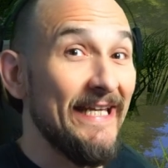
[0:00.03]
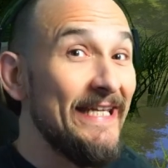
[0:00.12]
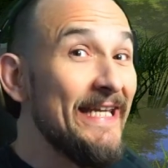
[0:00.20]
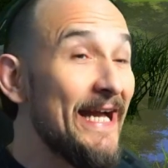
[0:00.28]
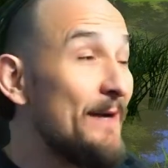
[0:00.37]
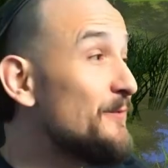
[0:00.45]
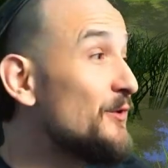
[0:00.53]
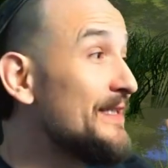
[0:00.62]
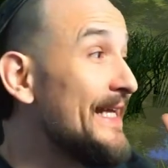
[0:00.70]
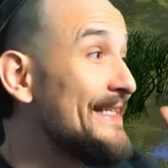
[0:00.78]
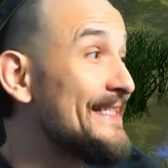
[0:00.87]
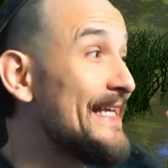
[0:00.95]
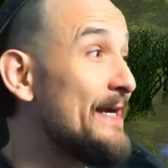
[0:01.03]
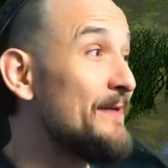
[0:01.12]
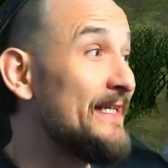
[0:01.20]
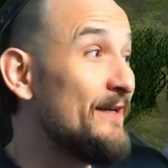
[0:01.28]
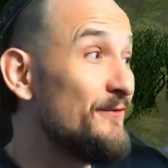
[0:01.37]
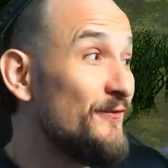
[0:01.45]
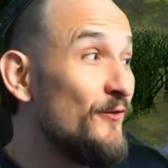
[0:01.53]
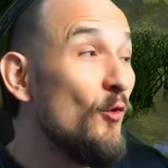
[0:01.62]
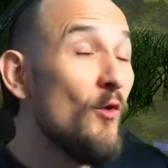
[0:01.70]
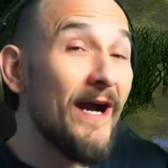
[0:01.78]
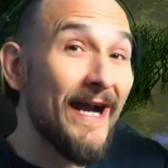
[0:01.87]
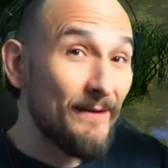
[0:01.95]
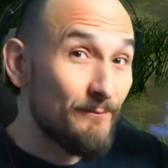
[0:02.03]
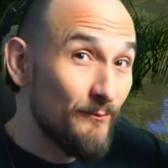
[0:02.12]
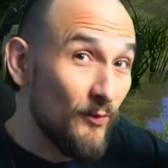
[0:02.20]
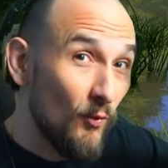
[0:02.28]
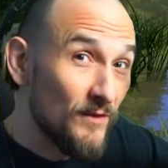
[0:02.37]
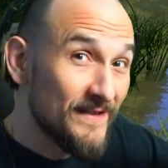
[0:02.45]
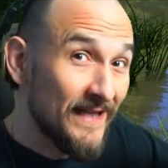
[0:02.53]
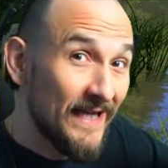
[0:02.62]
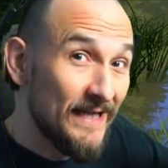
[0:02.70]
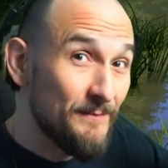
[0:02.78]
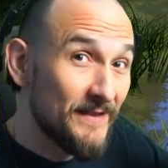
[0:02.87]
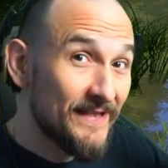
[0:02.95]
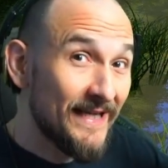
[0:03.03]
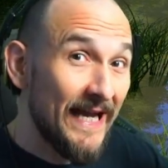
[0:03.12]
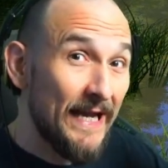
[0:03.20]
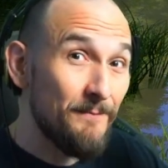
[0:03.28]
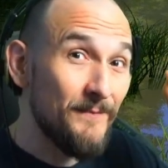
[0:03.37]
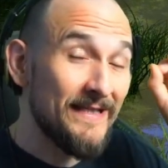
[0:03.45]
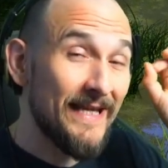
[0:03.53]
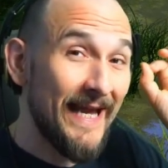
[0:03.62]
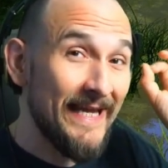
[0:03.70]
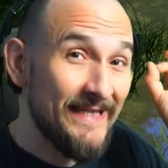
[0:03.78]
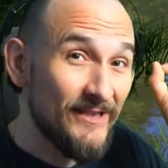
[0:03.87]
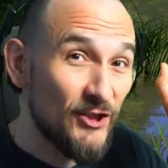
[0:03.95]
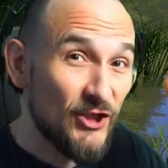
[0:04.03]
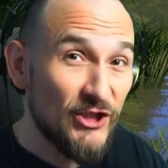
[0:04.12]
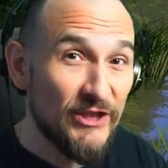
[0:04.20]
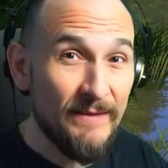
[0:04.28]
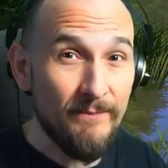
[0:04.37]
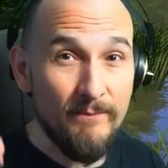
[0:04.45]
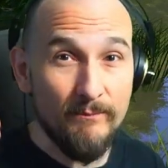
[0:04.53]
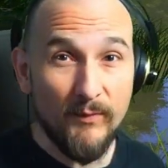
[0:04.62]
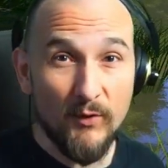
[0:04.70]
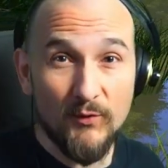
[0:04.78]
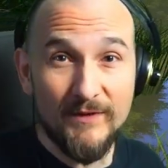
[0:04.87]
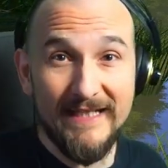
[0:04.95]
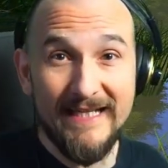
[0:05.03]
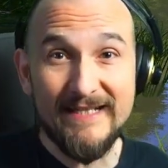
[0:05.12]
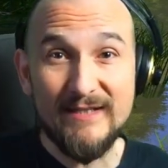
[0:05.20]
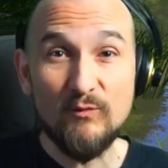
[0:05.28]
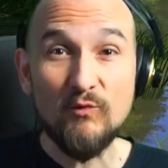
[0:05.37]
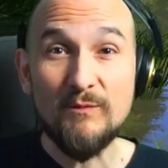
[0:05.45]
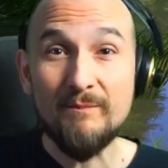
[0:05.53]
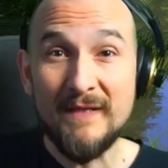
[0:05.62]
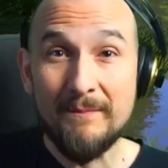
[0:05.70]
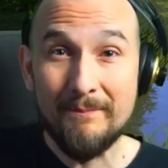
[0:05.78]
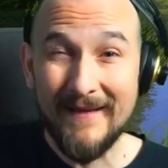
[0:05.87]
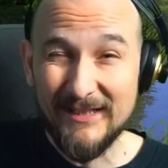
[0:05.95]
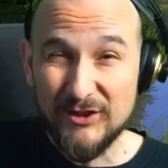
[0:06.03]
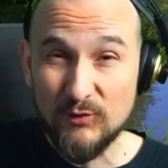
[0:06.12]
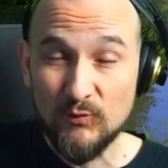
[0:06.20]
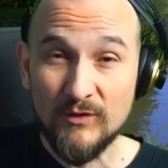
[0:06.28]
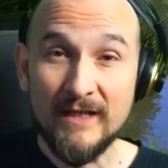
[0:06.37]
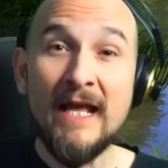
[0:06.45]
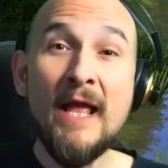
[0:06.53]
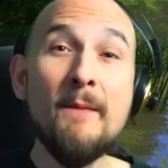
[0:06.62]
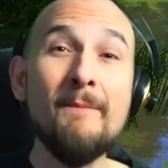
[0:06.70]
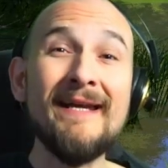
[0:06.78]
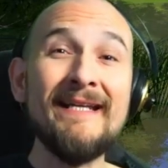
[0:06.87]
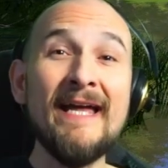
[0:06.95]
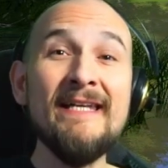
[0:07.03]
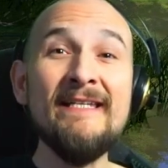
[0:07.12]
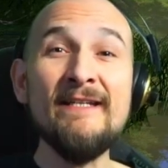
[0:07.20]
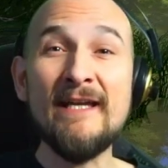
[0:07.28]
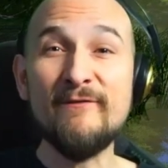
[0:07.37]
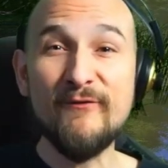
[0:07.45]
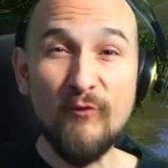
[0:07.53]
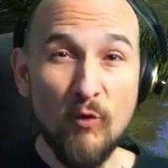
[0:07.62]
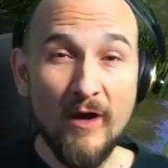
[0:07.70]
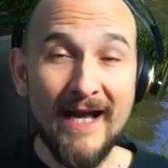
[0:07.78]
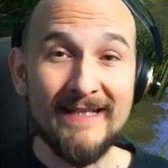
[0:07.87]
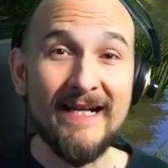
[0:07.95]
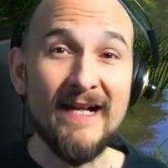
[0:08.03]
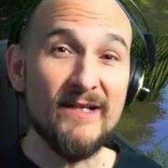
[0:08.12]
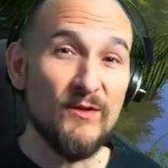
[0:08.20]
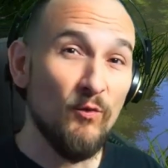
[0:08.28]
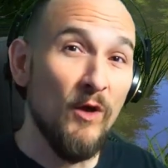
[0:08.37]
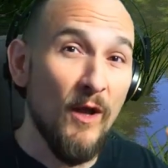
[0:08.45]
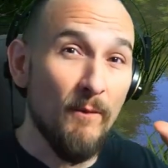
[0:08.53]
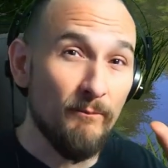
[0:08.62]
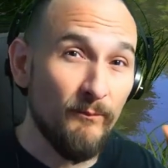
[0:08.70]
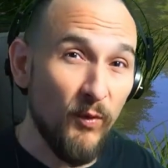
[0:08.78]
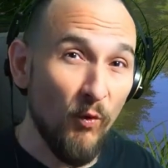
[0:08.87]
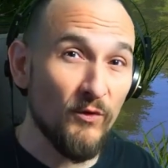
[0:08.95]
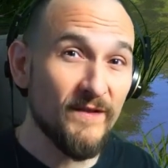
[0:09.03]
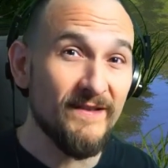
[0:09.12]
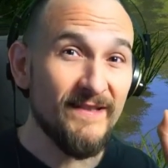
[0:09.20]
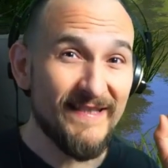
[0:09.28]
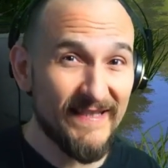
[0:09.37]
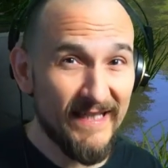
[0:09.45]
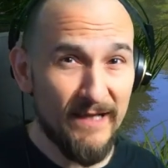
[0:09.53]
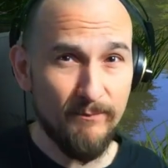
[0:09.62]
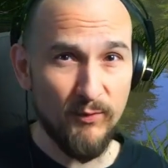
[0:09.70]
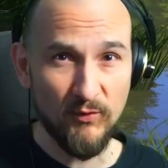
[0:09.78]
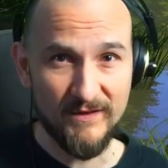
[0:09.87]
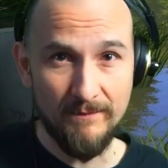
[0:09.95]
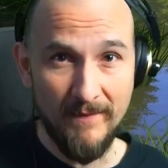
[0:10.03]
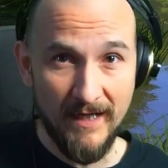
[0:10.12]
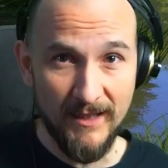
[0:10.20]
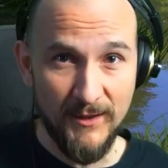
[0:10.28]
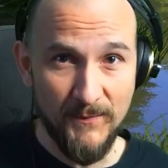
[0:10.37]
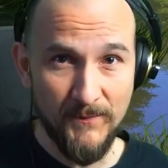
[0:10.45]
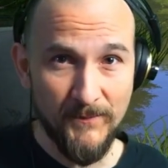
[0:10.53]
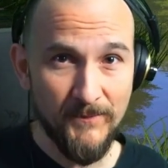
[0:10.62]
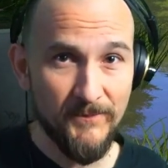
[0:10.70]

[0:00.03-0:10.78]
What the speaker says: Here at the Donets, you can do some really great float fishing with light telescopic rods, bolognese rods, or match rods. You can really make good progress here with your float skill